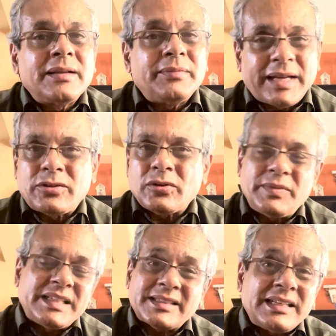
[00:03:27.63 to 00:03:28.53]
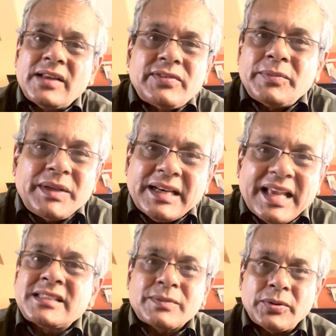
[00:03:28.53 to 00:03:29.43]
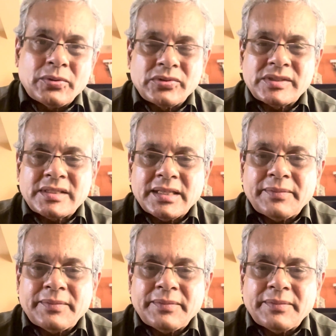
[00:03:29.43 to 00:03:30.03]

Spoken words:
microbe is never been exposed.